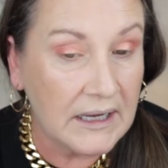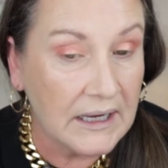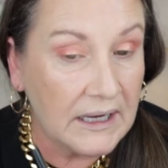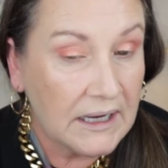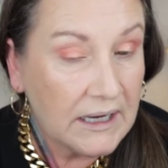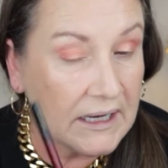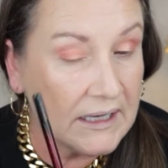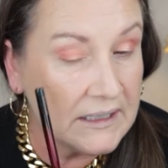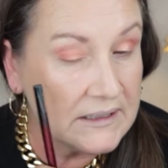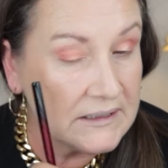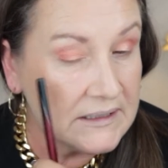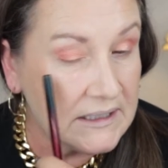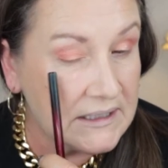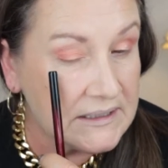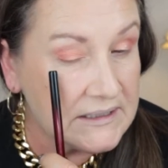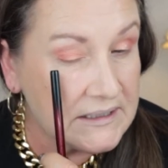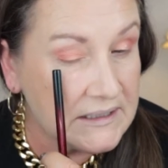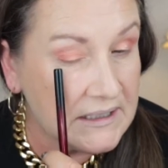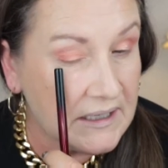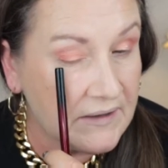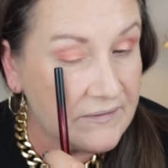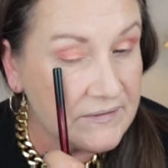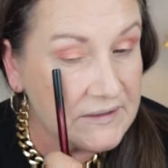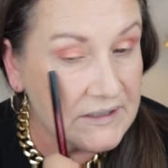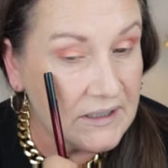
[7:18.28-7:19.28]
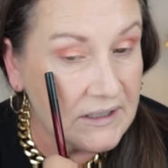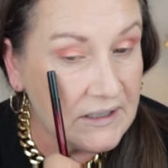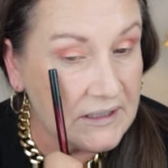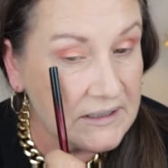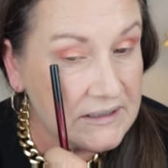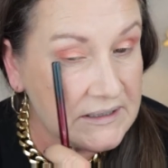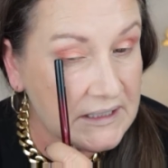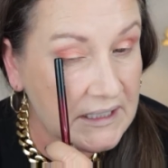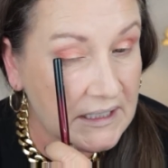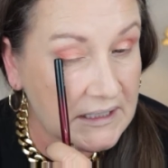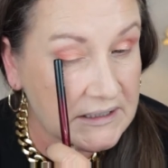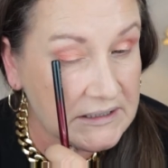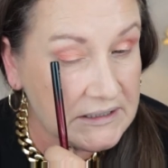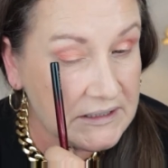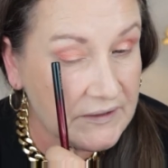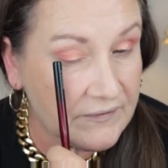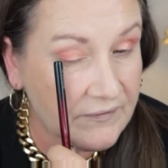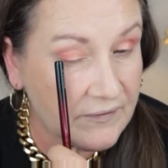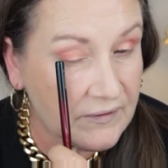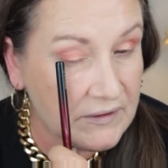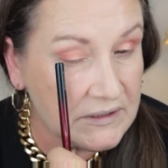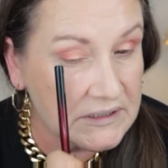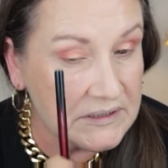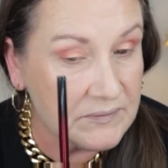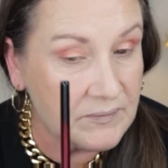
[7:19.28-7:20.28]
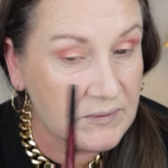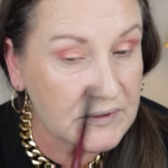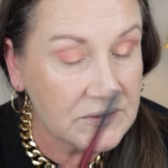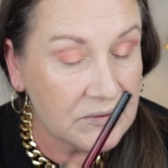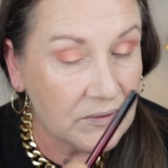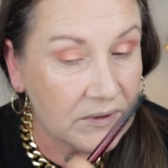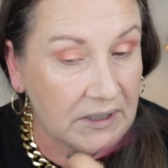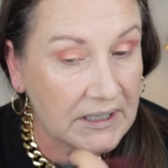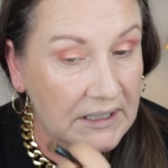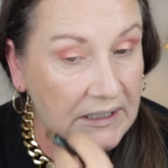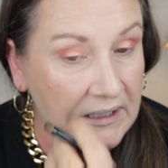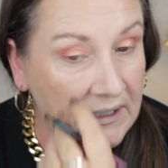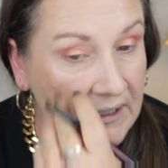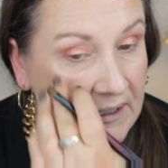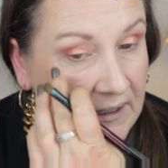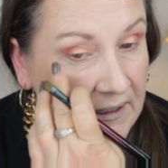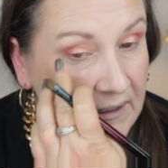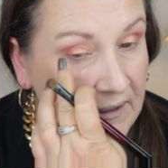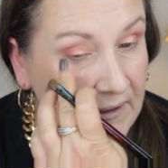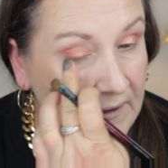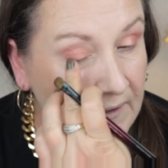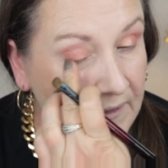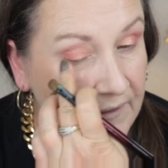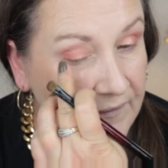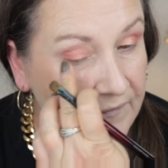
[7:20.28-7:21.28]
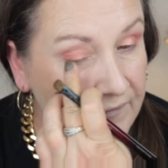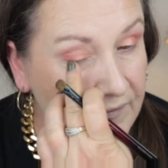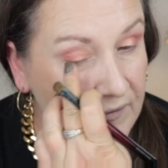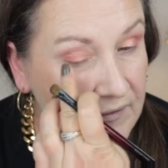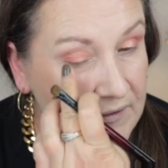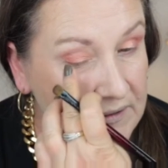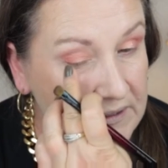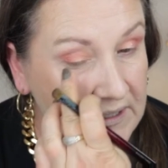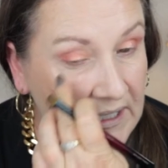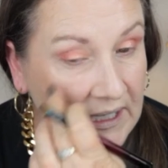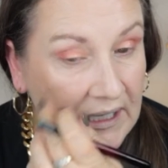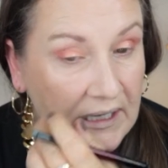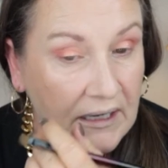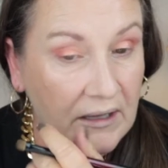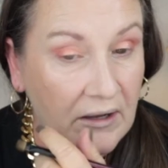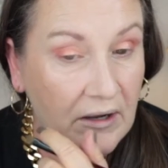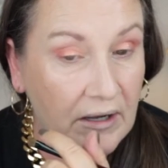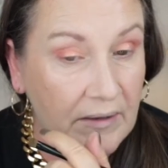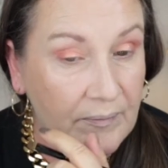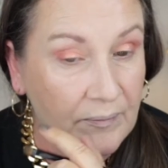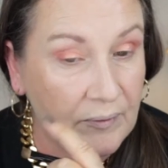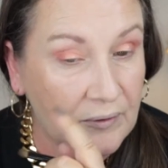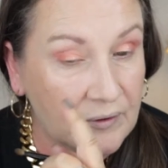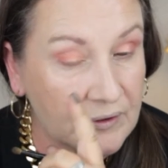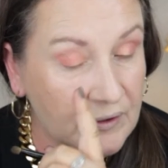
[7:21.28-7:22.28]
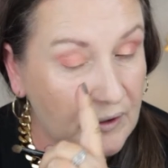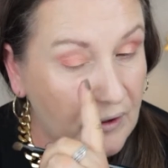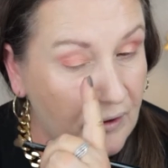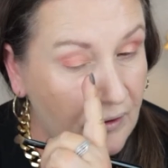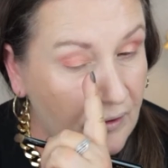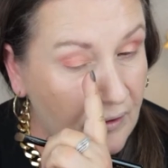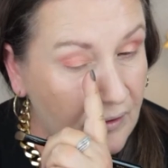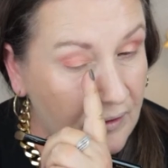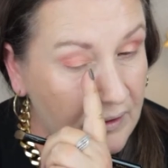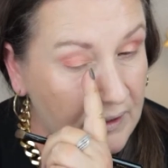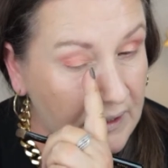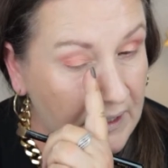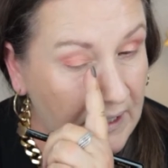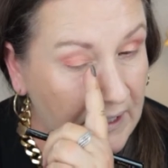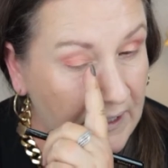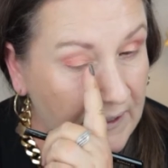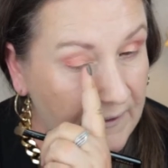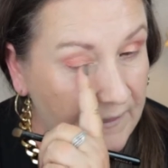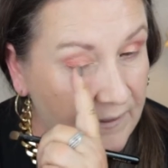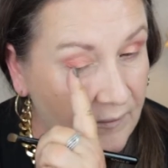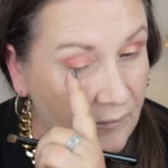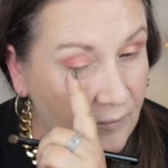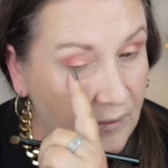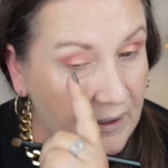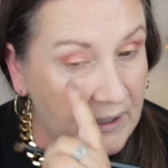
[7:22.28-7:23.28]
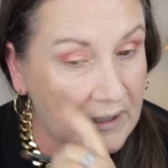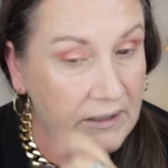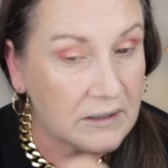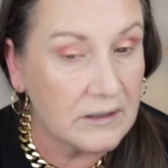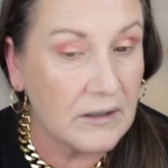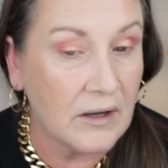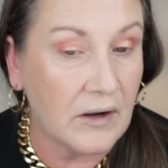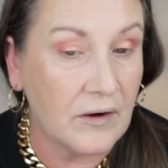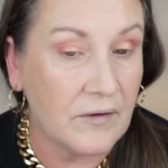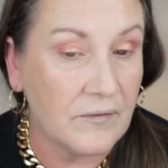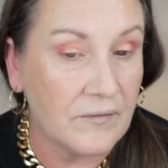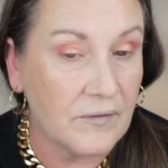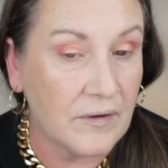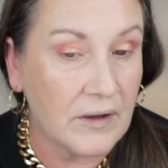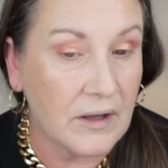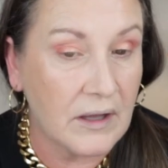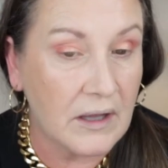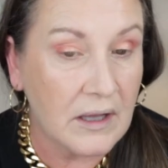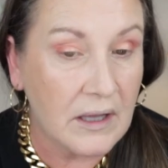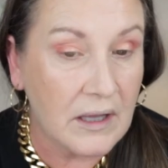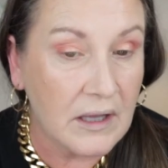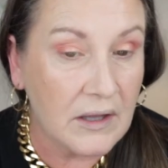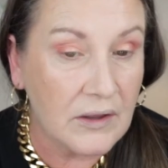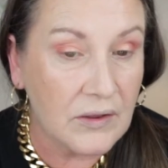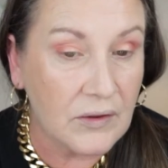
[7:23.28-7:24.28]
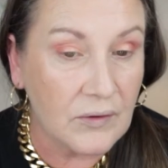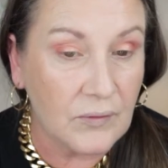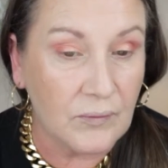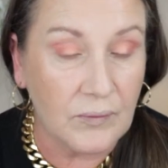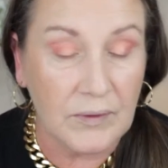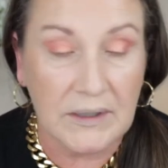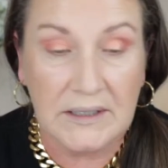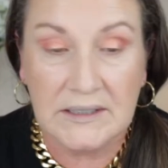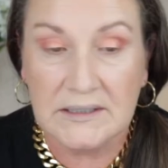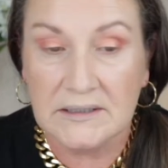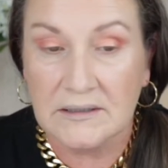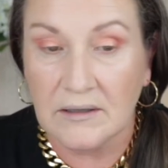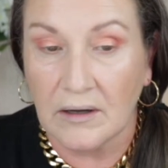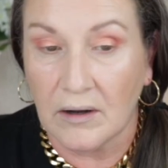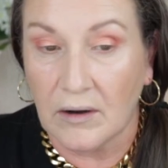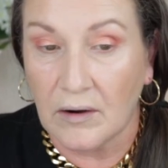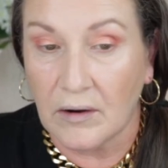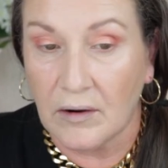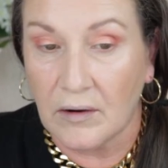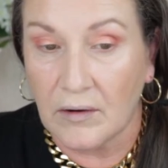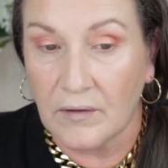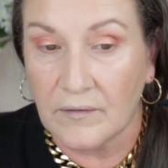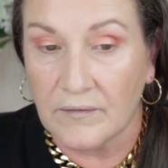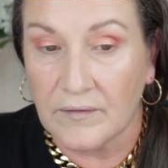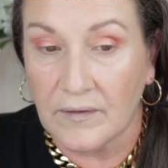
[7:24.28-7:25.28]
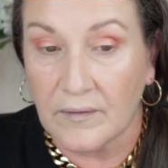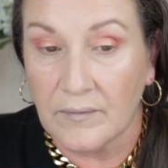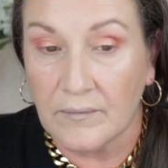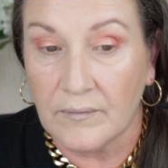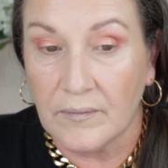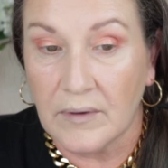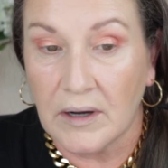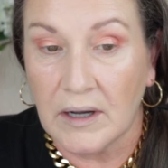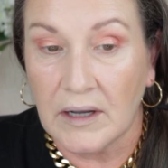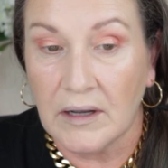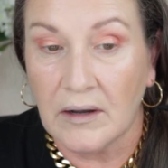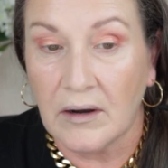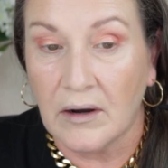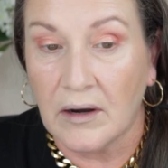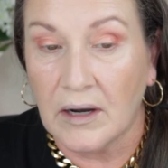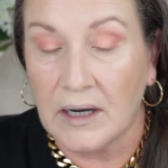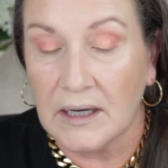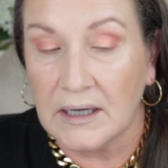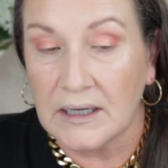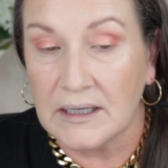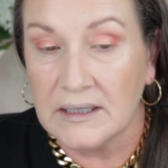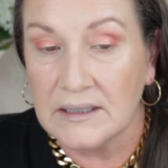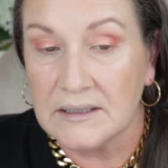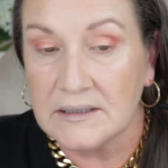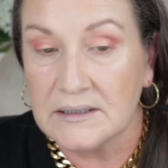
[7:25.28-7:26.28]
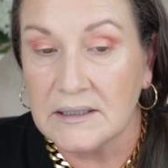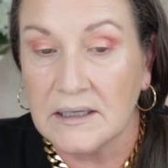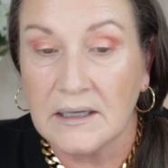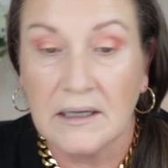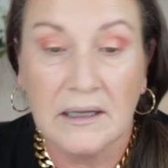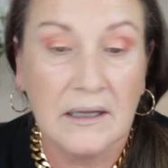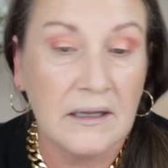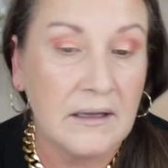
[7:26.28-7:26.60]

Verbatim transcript: And there's enough so you can see a difference between the first colour I put on and the one over the rest of my eyelid.